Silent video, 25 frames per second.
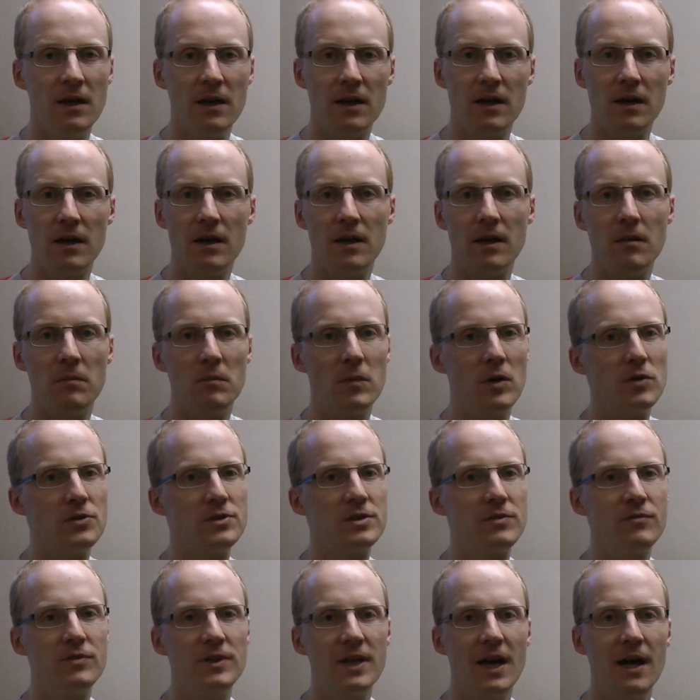Uh,
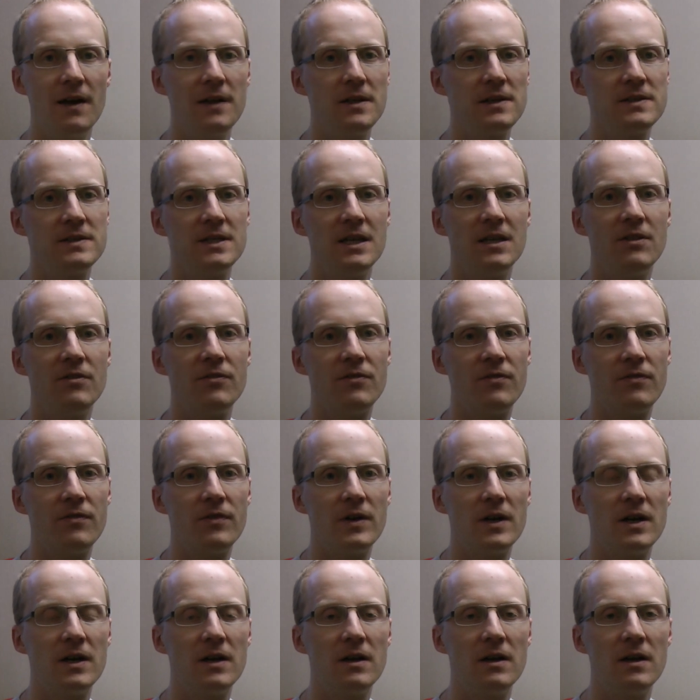most of the others
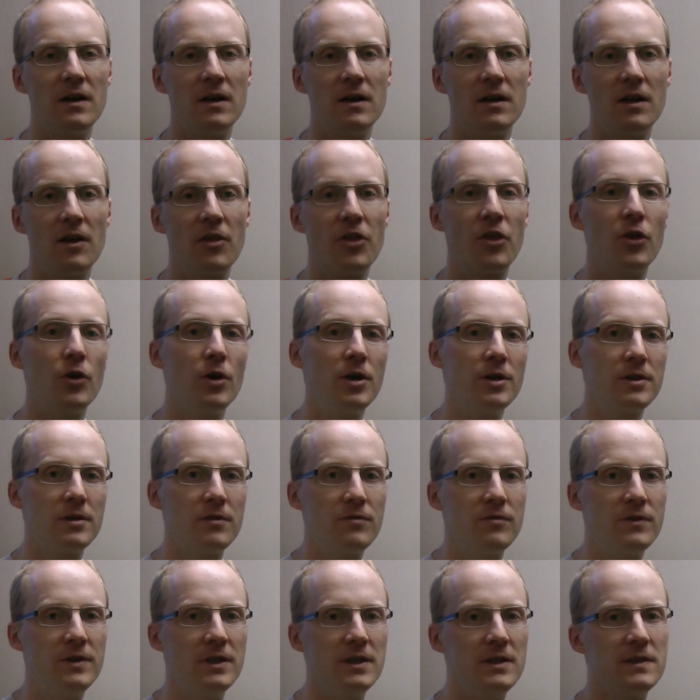have uh, a third
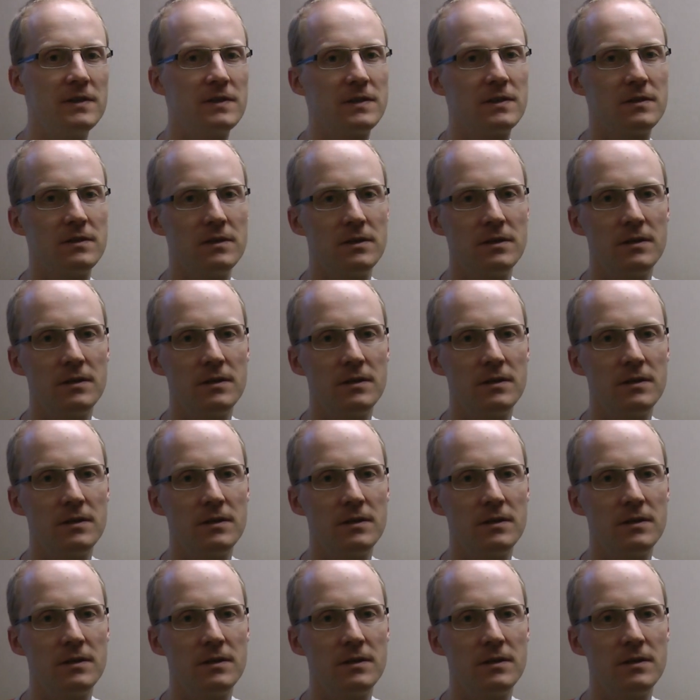of this.